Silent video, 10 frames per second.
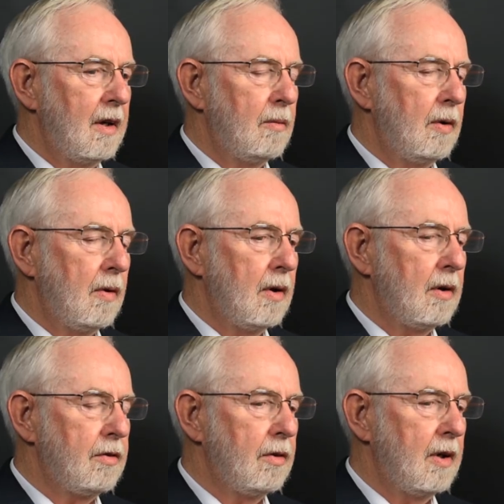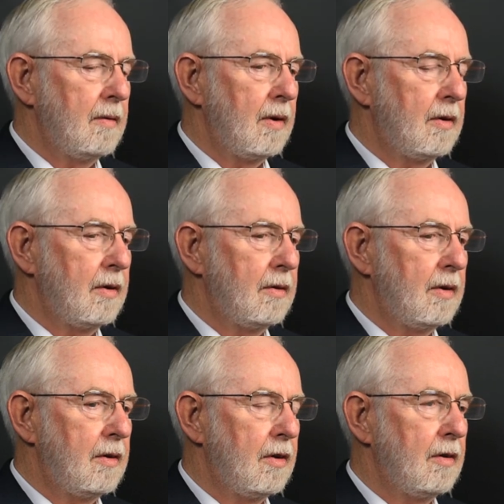And we were also able
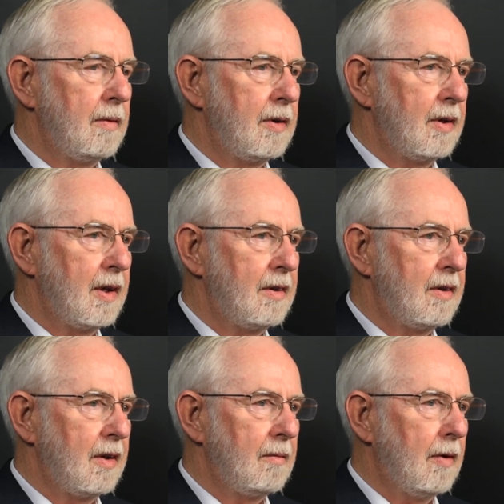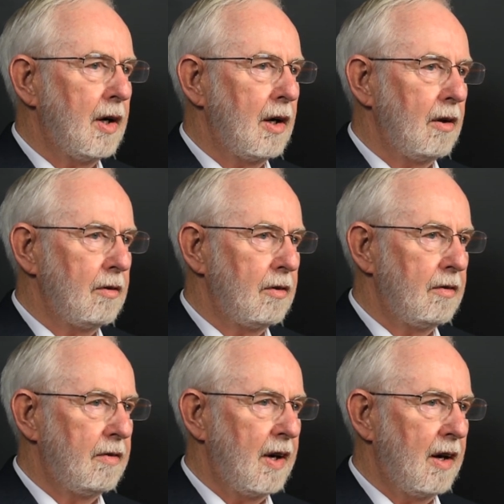to determine that the models
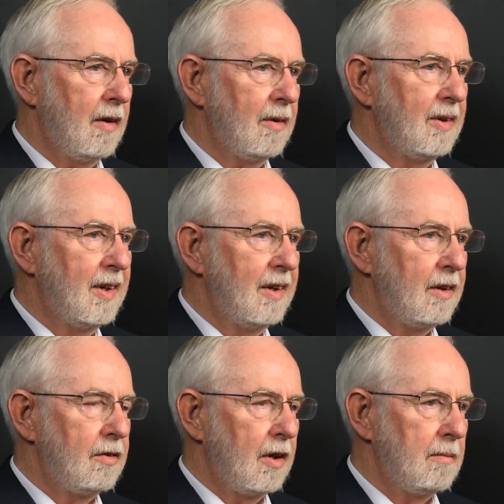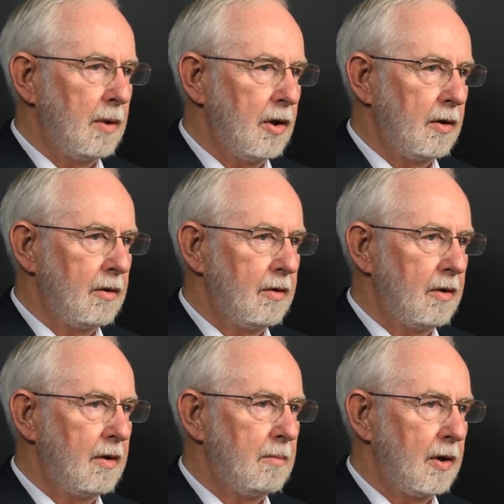of how the sun burns,
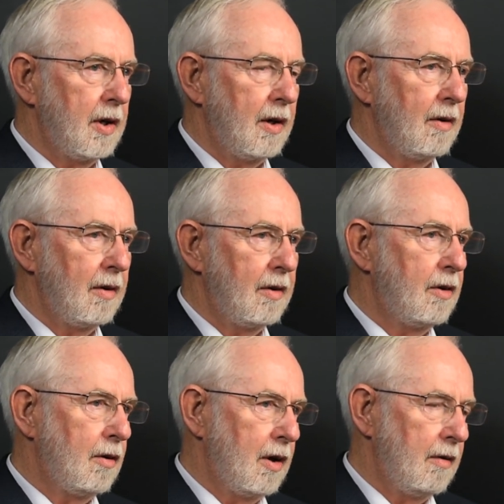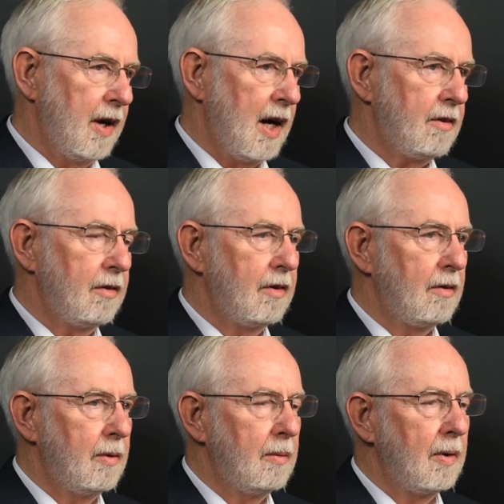and in particular the nuclear reaction
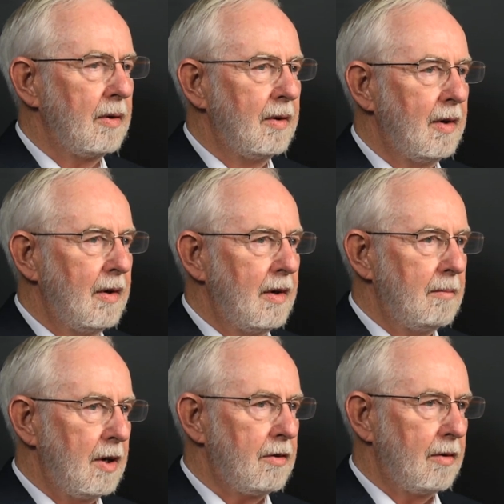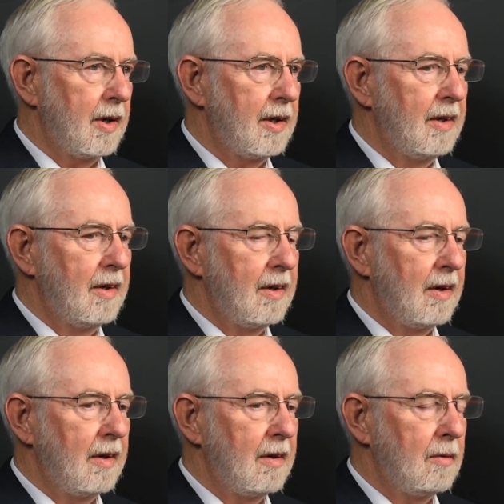that we were measuring
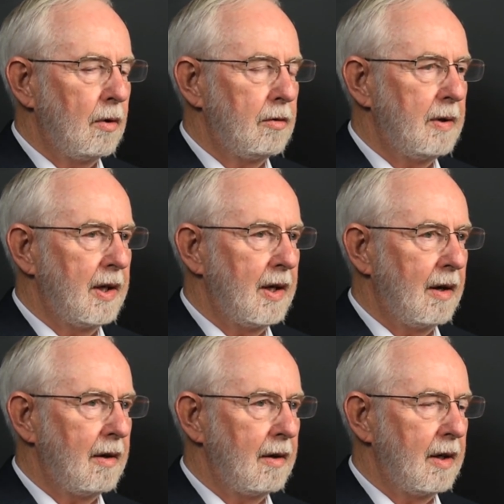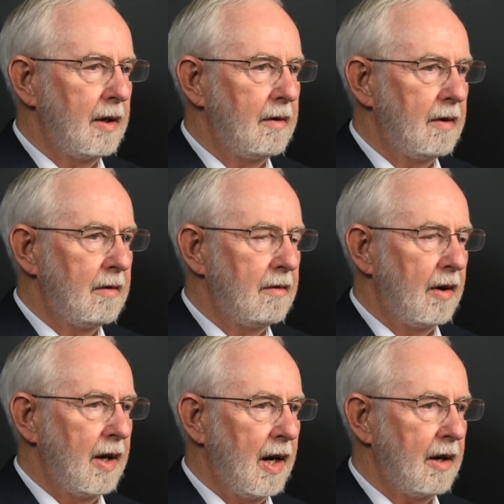uh, was being calculated
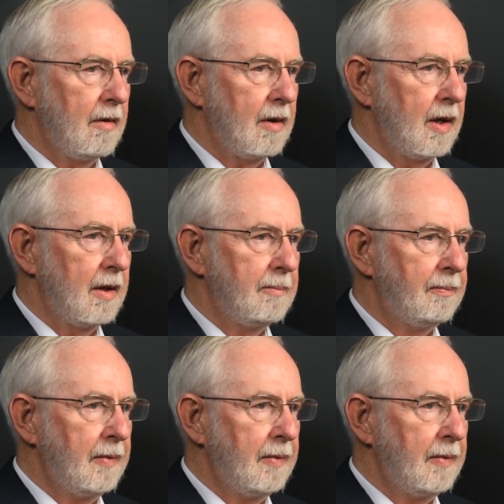very accurately.